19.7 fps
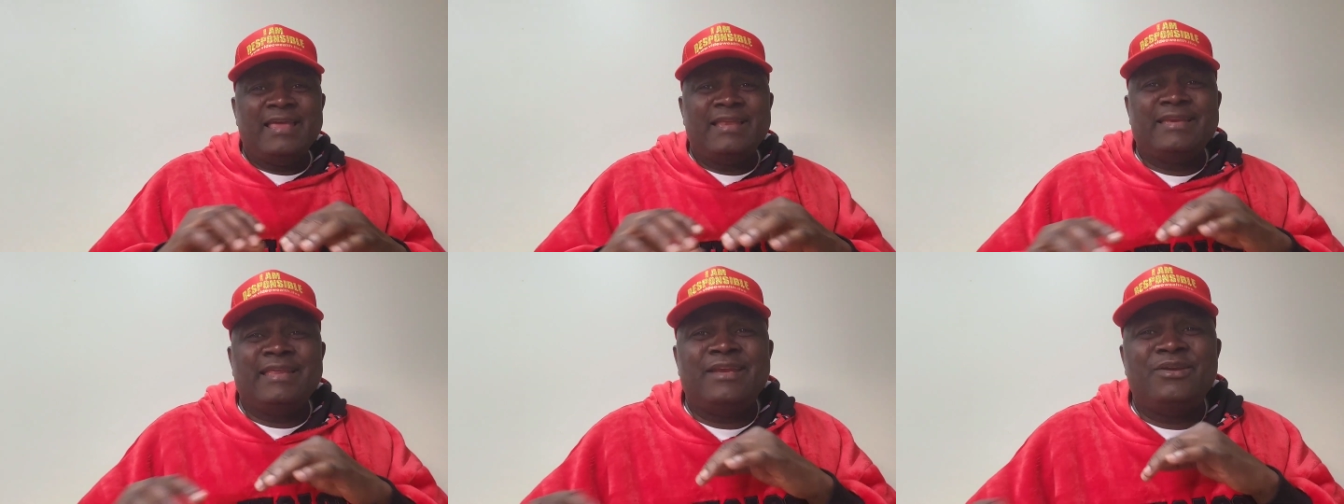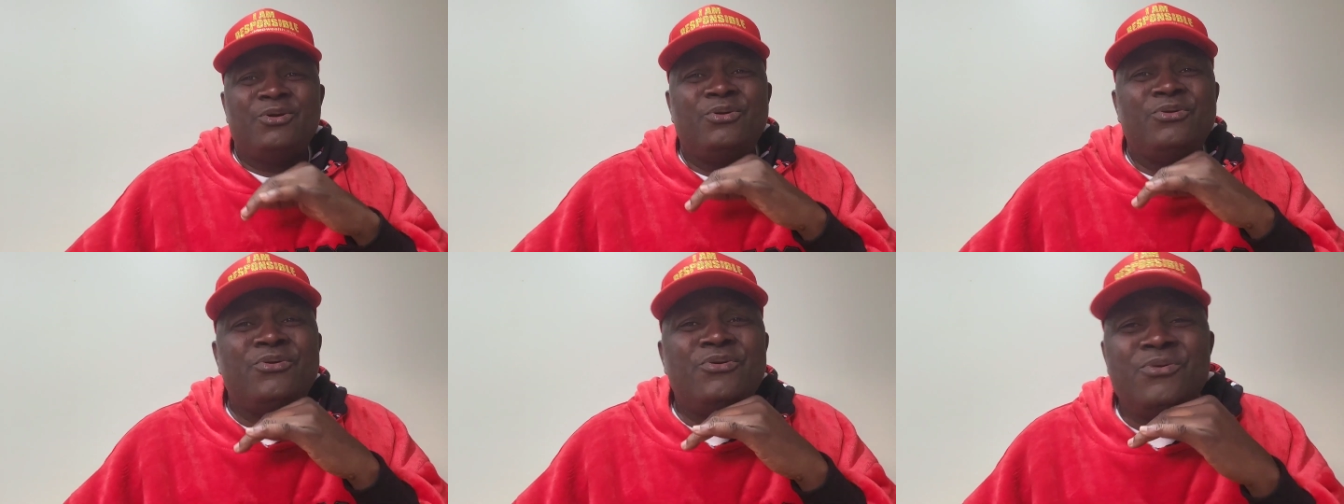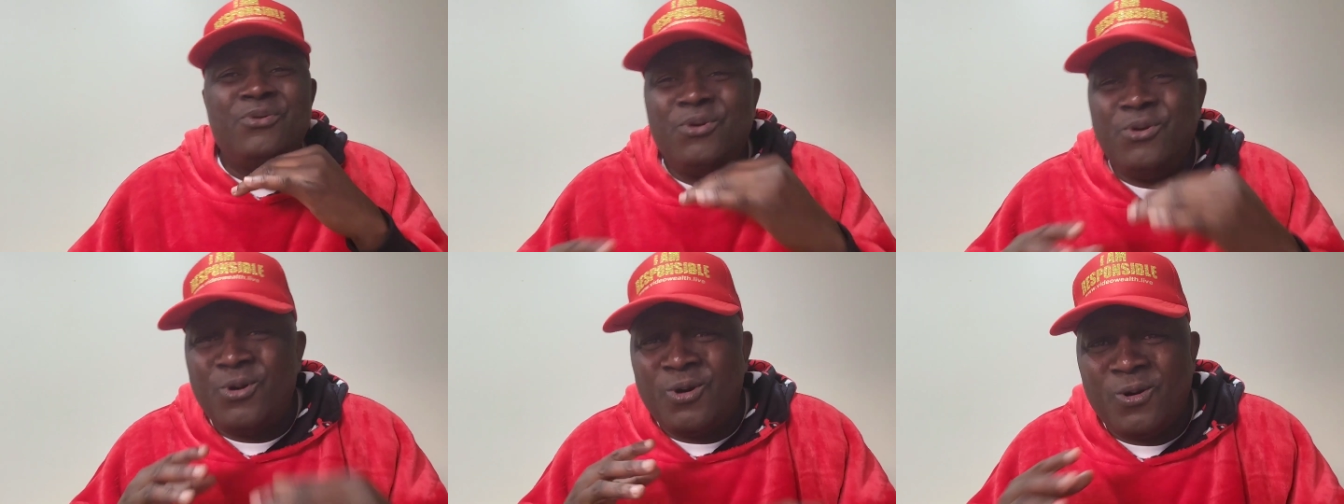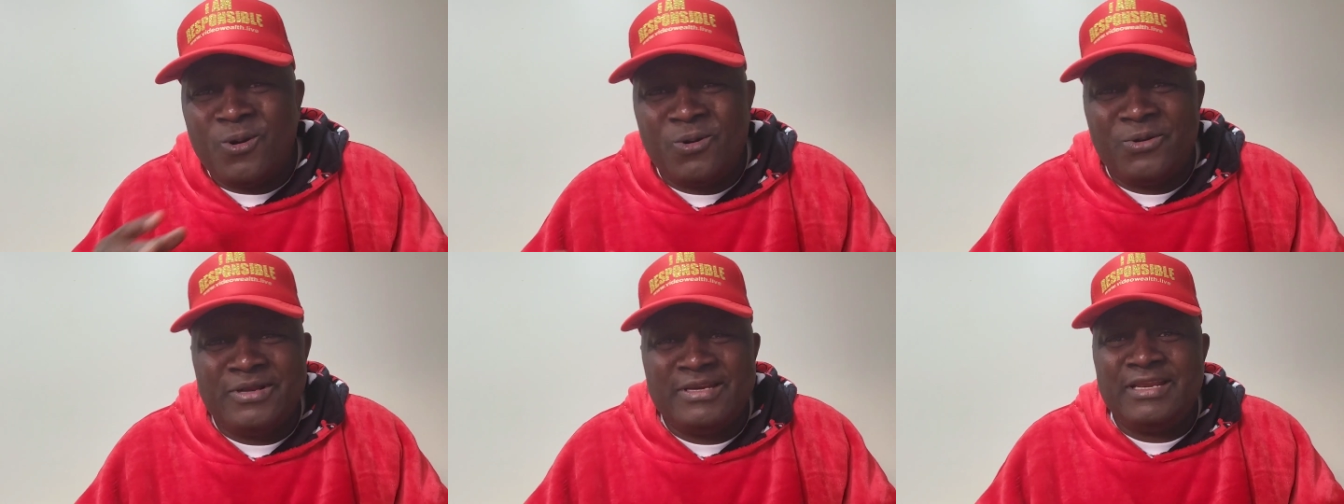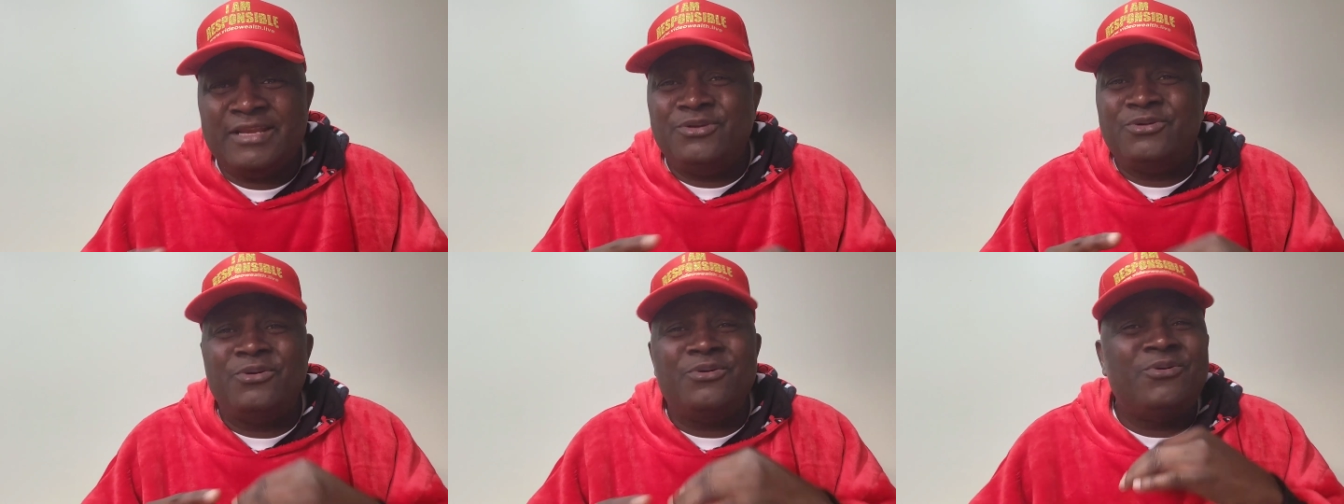they don't know
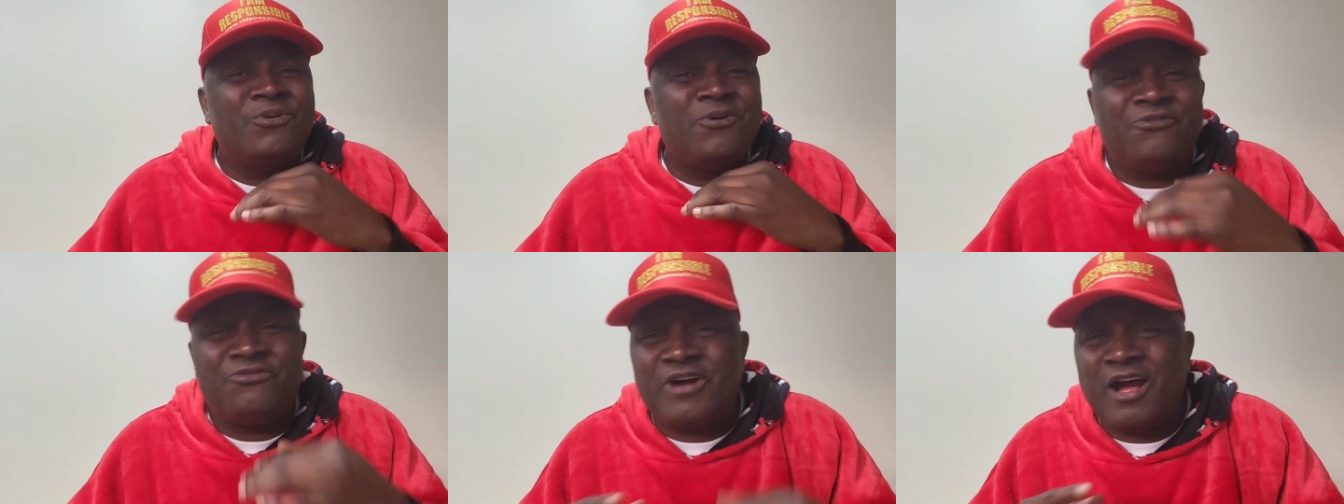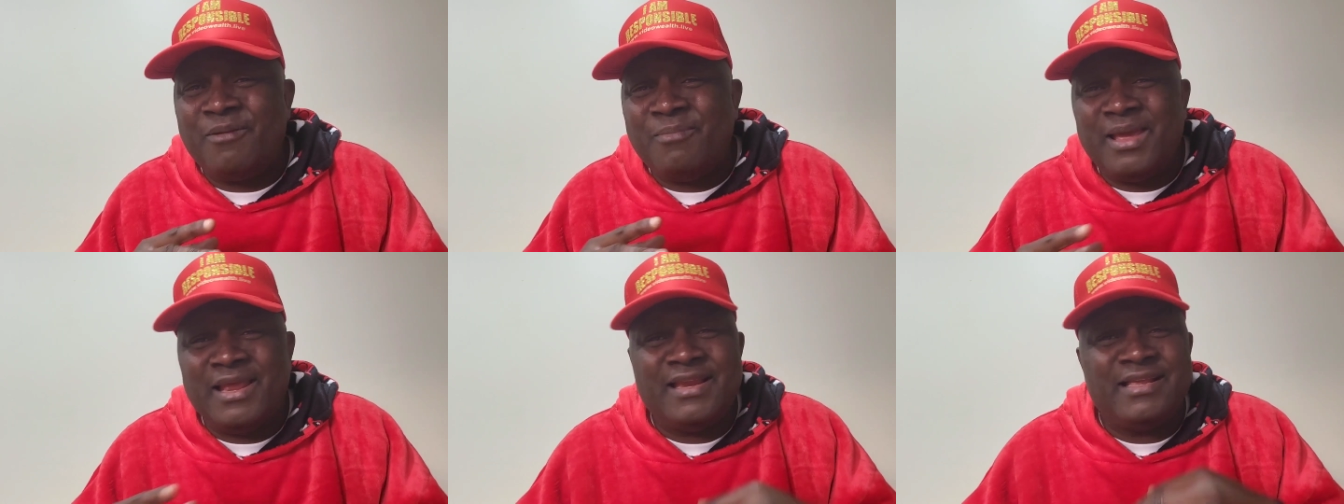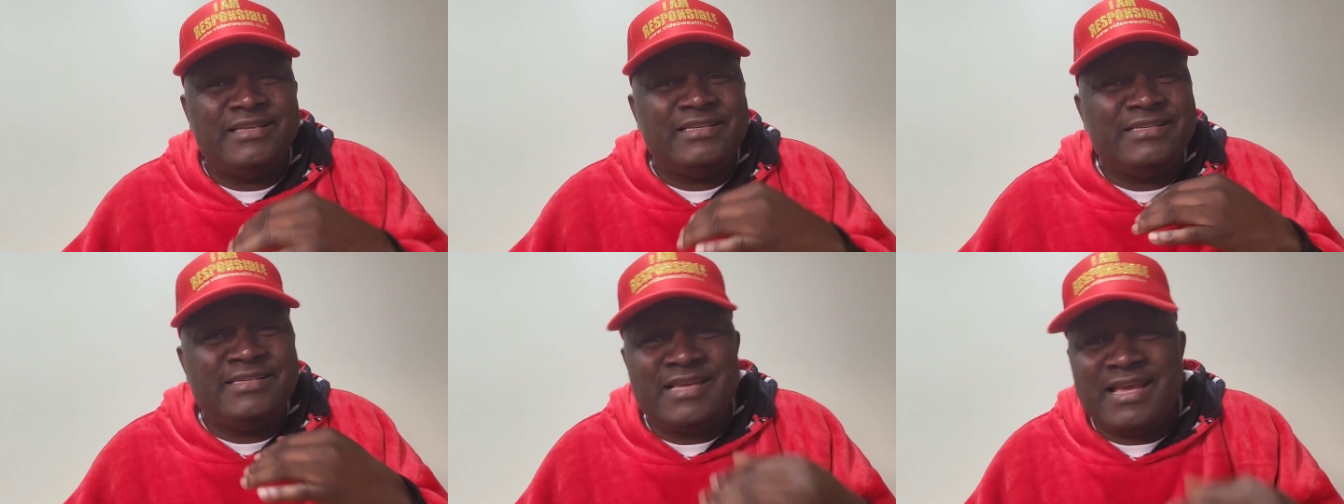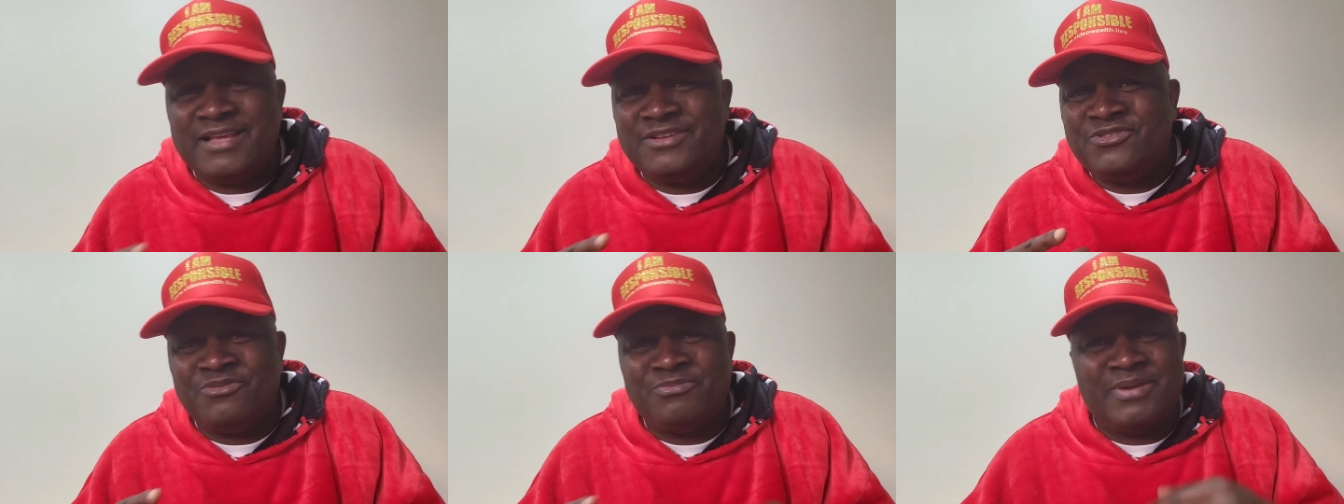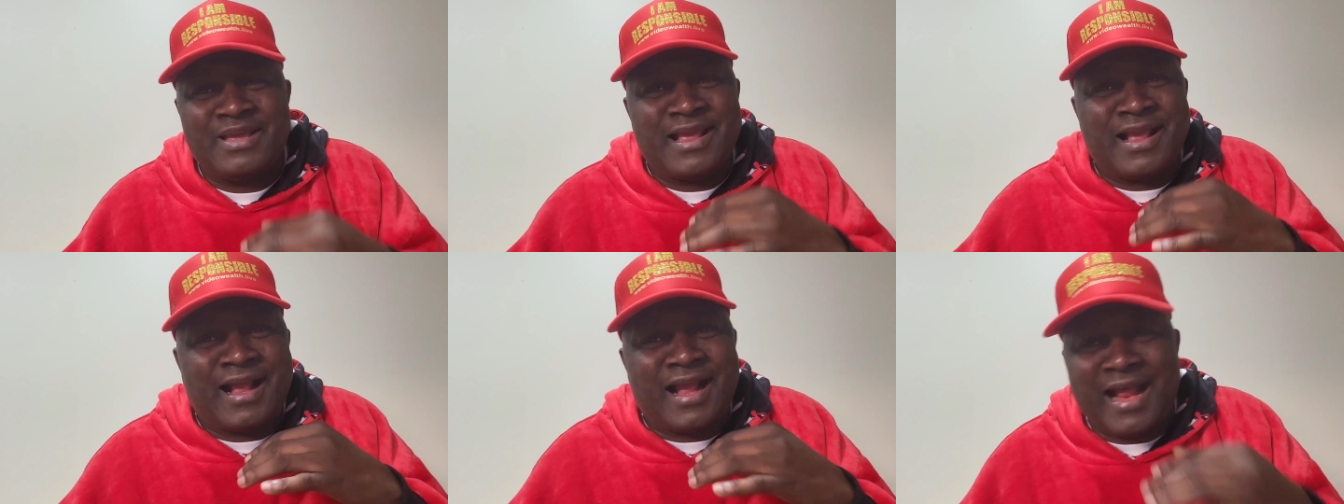they don't know for how many years you'll be